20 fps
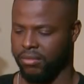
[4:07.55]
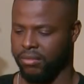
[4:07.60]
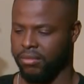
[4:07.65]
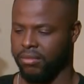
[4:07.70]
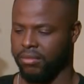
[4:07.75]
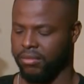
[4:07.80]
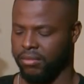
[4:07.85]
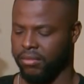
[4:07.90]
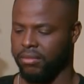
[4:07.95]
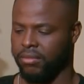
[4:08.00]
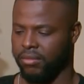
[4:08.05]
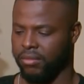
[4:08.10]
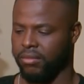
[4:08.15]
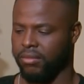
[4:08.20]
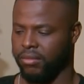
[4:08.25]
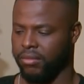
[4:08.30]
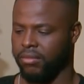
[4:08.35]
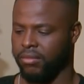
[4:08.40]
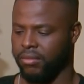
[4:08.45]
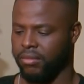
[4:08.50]

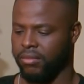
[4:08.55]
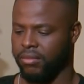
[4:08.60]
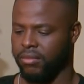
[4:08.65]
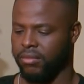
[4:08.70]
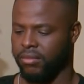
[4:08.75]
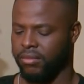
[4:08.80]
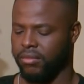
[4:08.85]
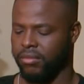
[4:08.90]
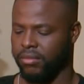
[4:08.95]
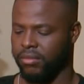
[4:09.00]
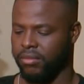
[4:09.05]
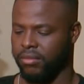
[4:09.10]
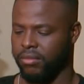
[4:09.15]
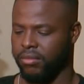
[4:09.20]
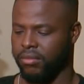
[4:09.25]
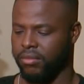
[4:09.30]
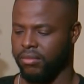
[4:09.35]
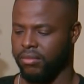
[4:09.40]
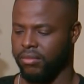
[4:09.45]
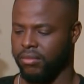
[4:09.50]

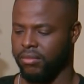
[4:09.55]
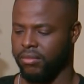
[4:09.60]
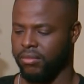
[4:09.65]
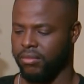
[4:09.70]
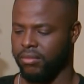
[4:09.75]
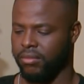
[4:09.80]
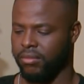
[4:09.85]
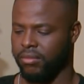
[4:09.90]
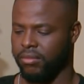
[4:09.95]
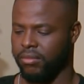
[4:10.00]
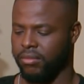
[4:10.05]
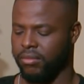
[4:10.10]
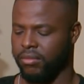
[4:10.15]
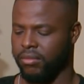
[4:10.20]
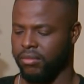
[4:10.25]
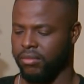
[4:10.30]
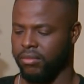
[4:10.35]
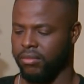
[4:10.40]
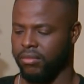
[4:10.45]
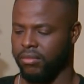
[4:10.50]

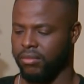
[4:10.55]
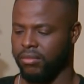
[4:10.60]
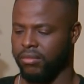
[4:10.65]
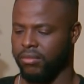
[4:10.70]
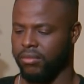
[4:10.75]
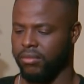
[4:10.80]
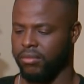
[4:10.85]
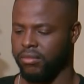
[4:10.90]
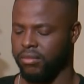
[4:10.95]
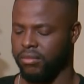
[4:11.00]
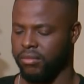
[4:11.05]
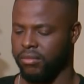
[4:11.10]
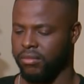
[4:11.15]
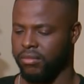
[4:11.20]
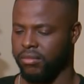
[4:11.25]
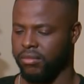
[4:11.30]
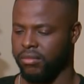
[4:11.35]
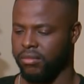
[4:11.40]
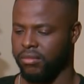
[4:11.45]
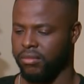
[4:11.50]

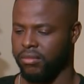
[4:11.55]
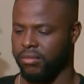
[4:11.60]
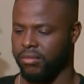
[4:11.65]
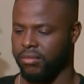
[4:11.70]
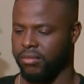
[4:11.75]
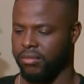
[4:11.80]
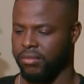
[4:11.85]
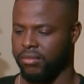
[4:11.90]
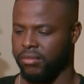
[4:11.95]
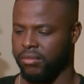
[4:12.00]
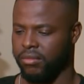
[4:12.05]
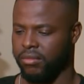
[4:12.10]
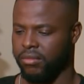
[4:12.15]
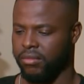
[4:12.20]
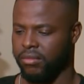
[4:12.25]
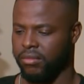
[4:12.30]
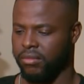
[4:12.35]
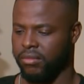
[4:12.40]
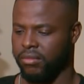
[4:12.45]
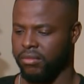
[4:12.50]

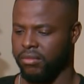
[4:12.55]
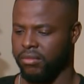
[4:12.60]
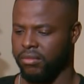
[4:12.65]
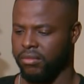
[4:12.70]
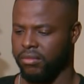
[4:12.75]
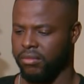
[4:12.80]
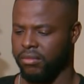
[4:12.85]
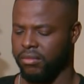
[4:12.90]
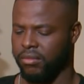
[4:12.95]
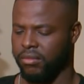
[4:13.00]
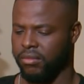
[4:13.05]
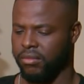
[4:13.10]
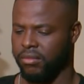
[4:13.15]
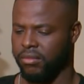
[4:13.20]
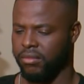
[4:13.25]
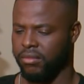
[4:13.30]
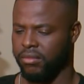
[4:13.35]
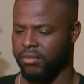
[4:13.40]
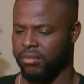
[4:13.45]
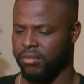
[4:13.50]

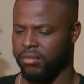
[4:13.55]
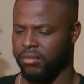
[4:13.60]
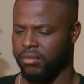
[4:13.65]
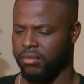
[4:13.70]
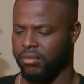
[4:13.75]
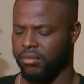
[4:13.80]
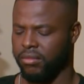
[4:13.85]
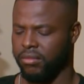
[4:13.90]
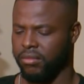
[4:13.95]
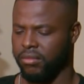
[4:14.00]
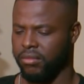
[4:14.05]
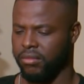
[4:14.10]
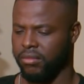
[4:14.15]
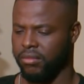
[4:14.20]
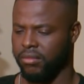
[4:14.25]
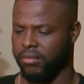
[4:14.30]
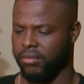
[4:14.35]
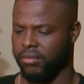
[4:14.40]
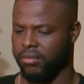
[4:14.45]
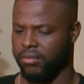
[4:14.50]

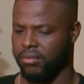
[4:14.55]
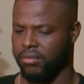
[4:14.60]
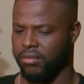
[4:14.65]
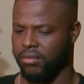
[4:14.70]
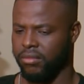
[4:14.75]
No words are spoken by the person on screen.